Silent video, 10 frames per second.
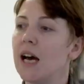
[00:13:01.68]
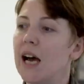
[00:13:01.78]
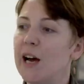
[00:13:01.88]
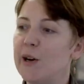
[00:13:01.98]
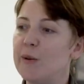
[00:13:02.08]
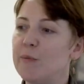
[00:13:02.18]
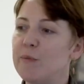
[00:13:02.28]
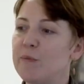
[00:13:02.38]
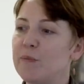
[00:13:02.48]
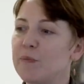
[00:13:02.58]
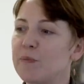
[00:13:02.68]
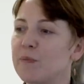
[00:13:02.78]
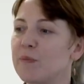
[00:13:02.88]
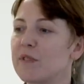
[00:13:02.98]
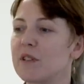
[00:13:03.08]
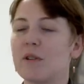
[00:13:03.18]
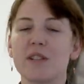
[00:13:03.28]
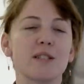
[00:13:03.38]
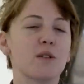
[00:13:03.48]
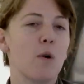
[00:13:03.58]
So
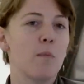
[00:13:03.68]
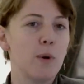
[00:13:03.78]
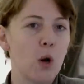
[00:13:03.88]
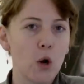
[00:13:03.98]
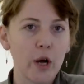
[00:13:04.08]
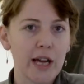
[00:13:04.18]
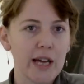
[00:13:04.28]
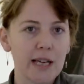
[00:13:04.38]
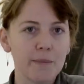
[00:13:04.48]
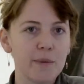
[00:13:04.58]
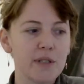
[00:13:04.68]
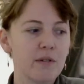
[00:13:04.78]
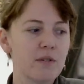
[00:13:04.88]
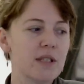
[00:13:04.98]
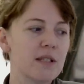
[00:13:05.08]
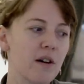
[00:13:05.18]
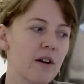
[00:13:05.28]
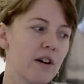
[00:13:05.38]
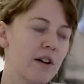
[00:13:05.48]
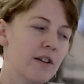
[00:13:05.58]
this trompe l'oeil, but
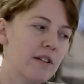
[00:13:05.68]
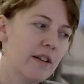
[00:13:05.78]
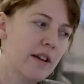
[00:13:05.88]
also